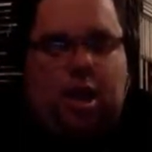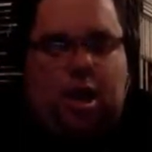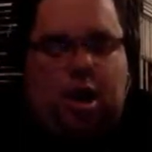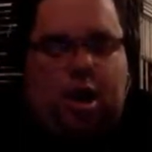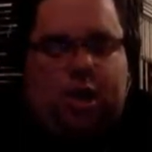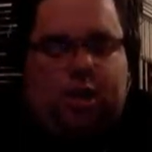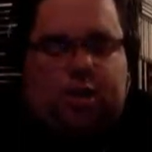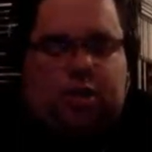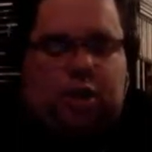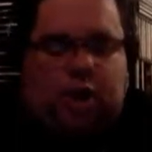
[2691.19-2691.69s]

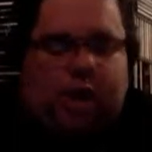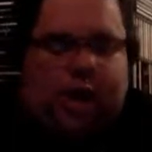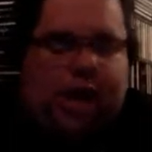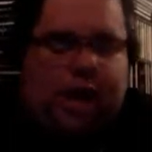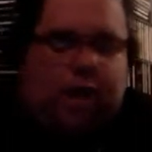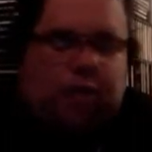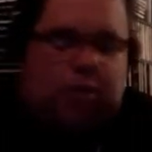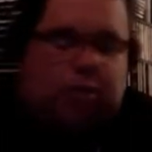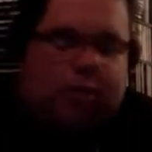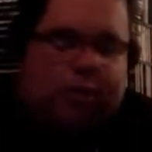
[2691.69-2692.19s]
I saw
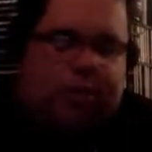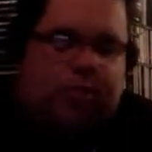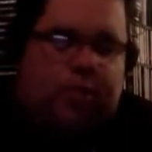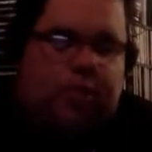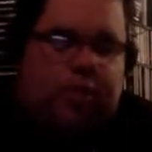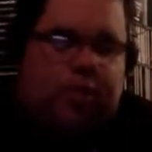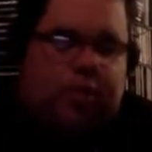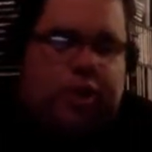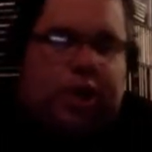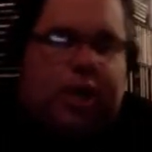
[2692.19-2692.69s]
Helloween
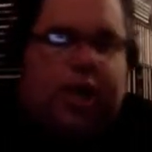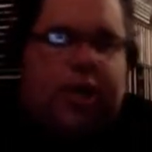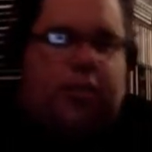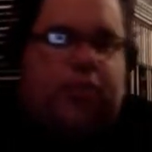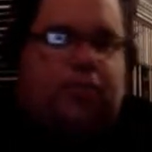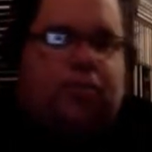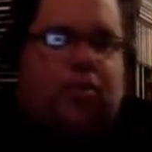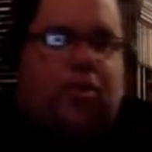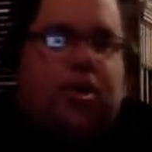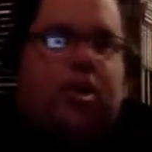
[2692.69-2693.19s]
with Jay
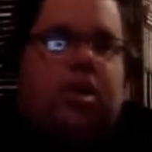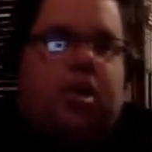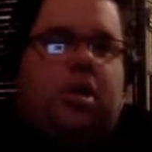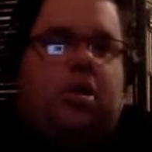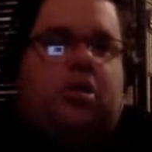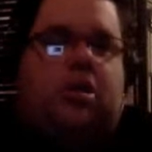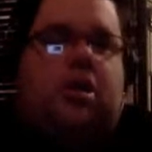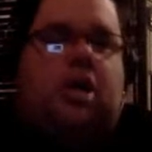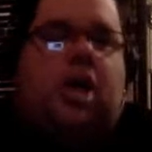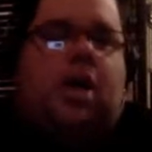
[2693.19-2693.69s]
three
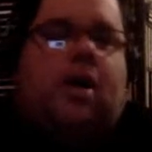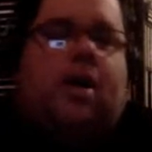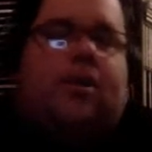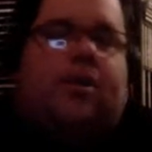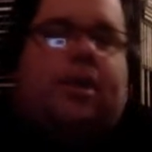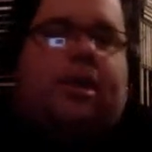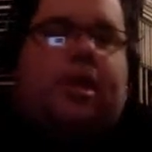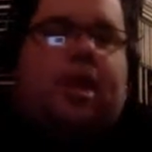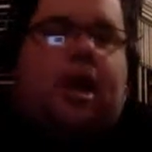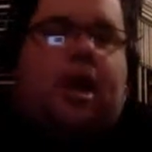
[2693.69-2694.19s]
years ago at
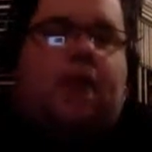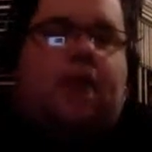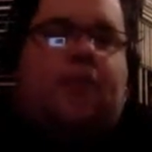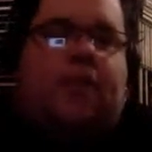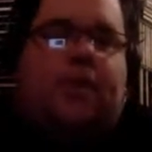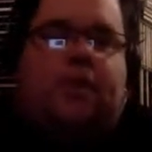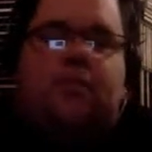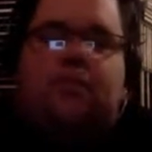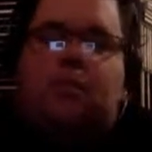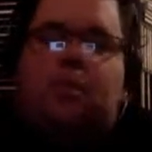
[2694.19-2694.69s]
the Gov,
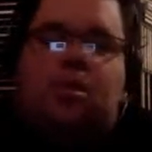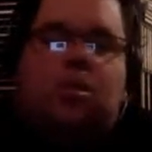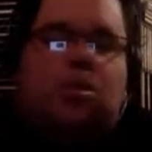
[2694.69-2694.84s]
and